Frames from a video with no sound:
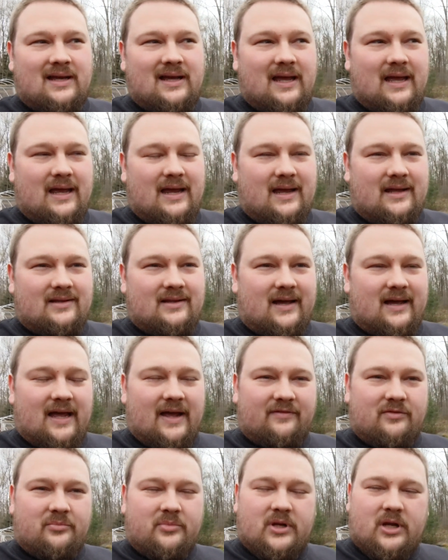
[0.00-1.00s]
and I
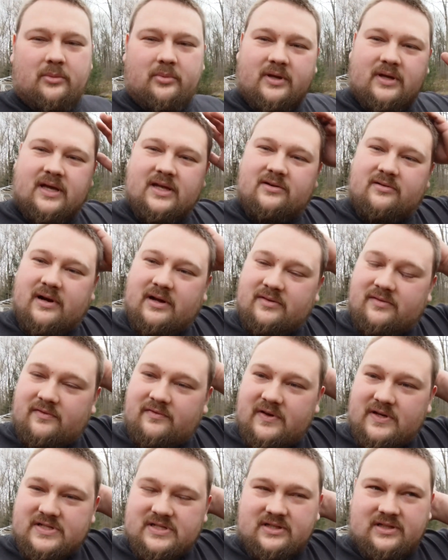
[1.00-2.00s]
haven't been able to get around to
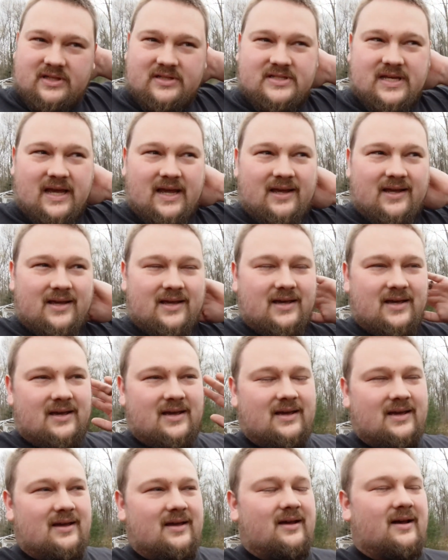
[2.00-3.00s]
fixing the tank.